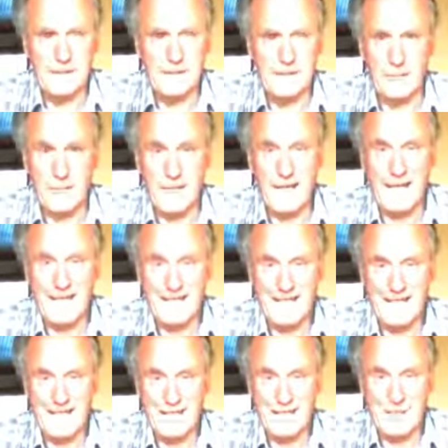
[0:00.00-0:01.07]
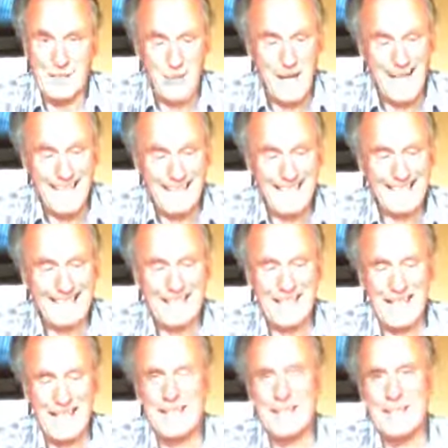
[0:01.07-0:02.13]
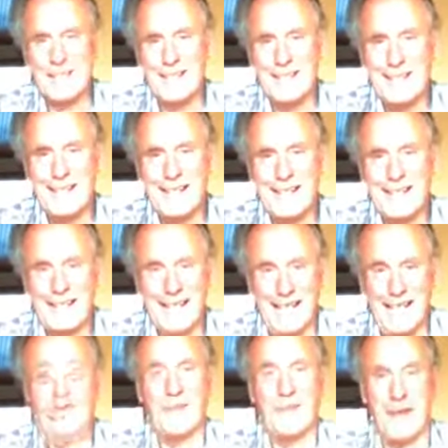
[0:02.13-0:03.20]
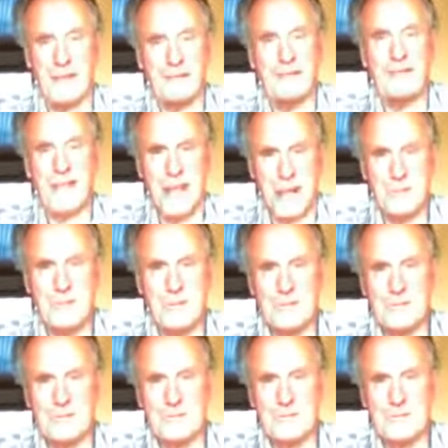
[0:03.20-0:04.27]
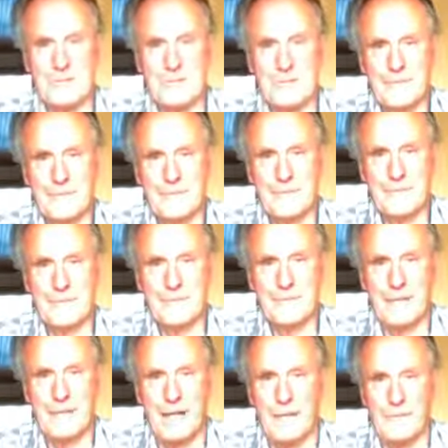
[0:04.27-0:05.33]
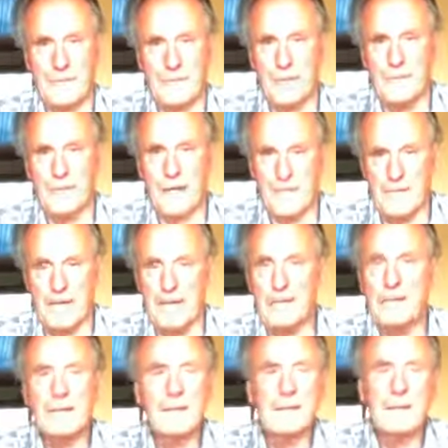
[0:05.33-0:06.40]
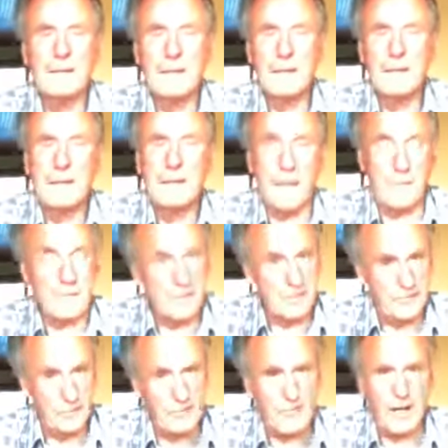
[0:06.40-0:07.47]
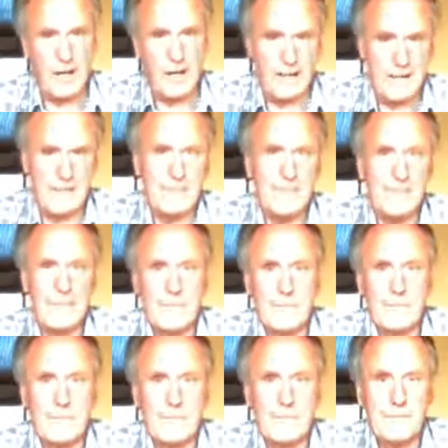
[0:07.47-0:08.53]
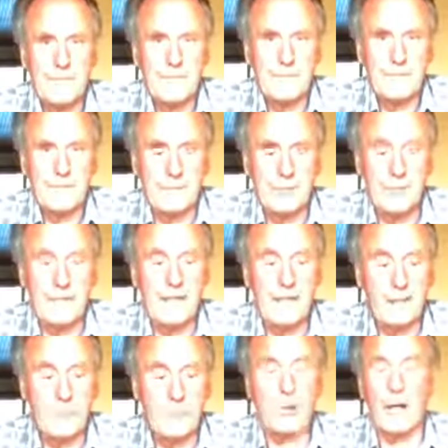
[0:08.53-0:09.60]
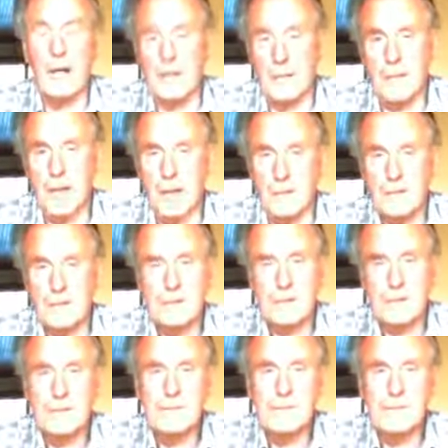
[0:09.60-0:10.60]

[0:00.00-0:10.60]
And we had 8 stages, 8 fastest times, and we won that event. That was his first rally. Right. So it did work out of the box.